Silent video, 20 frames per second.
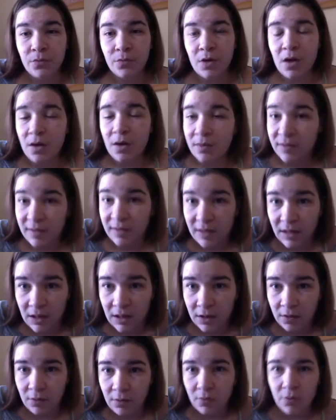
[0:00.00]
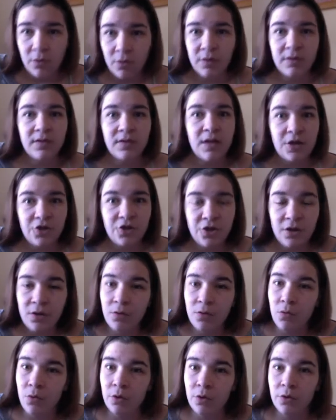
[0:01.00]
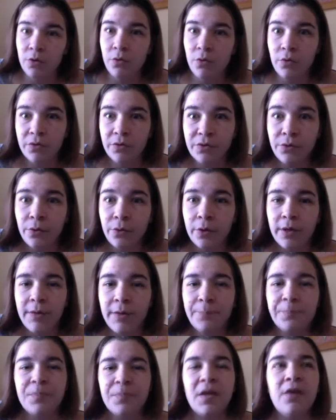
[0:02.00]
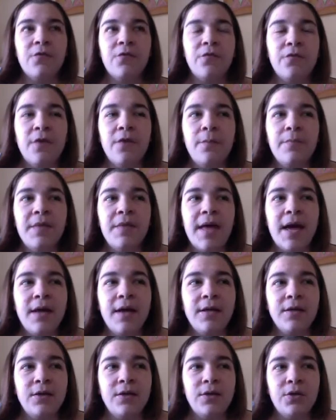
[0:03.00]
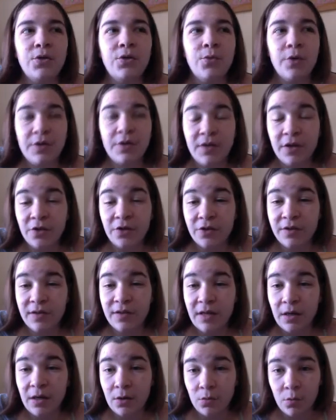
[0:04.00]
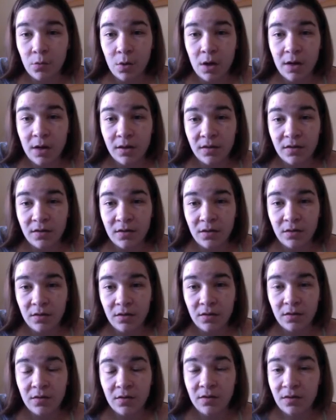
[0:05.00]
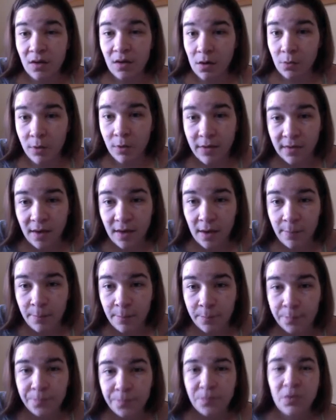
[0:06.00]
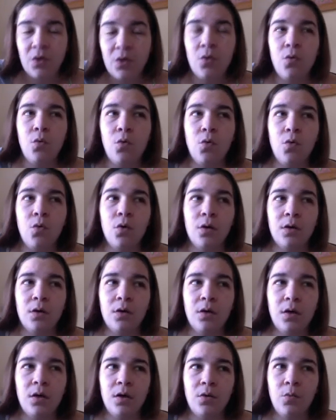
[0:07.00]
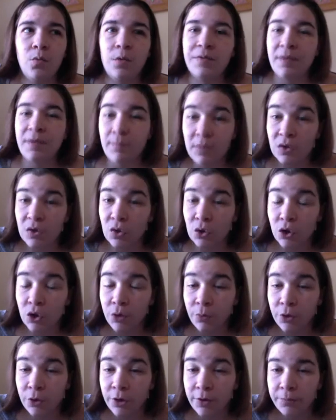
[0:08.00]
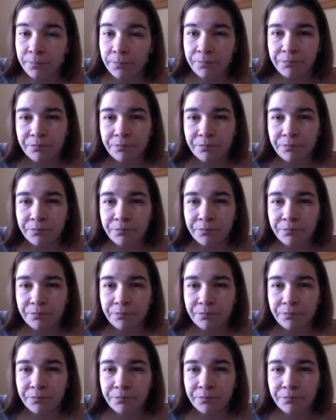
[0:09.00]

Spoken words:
a scene or a section or your whole story. And from that, you are to understand what stuck with them or what they misinterpreted.